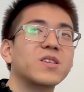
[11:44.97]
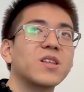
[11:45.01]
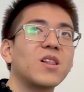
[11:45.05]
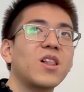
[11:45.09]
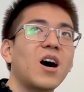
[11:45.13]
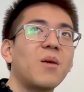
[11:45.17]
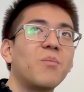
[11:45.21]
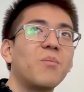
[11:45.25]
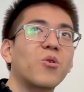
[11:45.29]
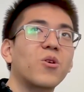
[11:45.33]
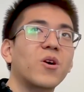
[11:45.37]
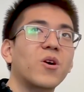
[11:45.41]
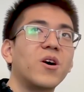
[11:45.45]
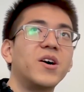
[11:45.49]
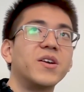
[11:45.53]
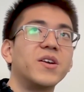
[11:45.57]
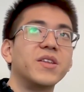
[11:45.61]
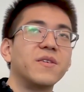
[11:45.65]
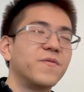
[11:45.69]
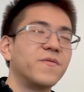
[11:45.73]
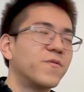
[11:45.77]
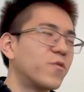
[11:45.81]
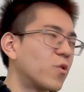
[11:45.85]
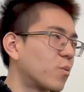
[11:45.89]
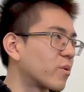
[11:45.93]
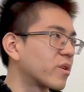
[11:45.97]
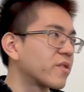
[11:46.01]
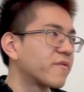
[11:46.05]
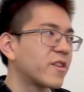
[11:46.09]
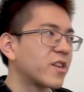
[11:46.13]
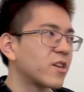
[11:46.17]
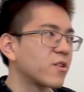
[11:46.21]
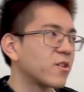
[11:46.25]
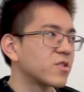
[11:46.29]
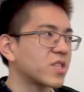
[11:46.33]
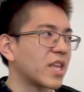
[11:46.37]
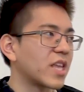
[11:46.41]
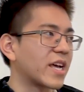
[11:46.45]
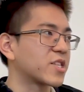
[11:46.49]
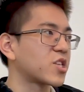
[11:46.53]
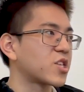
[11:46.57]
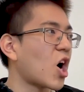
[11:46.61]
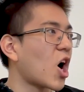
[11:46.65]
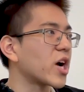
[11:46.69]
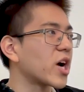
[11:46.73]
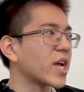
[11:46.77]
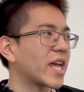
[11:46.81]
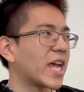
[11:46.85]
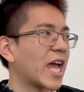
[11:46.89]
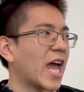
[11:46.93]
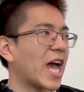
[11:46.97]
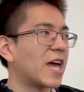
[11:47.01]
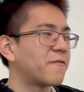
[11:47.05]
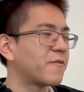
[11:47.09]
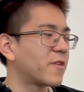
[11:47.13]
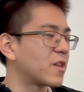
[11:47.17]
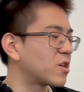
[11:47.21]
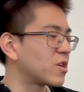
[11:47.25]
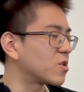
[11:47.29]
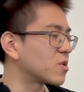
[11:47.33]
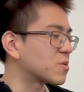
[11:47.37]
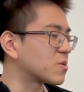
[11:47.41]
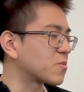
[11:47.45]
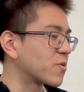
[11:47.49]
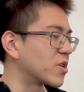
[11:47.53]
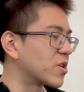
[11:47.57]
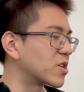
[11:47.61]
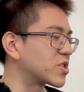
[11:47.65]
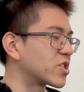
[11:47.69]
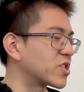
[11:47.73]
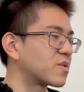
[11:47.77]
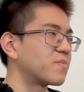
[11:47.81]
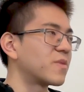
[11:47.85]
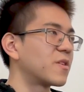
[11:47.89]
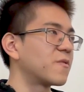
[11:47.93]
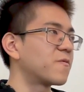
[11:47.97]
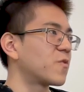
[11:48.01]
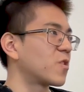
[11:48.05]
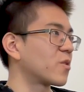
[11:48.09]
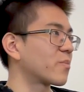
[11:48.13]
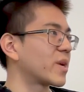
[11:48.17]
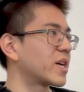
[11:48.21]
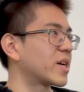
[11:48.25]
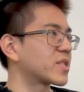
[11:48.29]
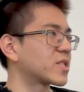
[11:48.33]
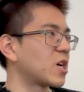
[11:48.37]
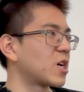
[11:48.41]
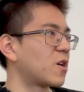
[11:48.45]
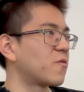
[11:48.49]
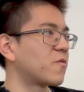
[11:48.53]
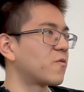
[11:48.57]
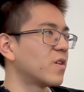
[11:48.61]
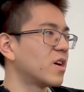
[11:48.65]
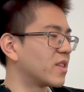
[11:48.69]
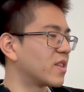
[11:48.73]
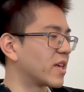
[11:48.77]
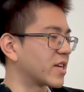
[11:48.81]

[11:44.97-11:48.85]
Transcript: a lot more on informative videos, like talking head videos, where it's just me filming myself,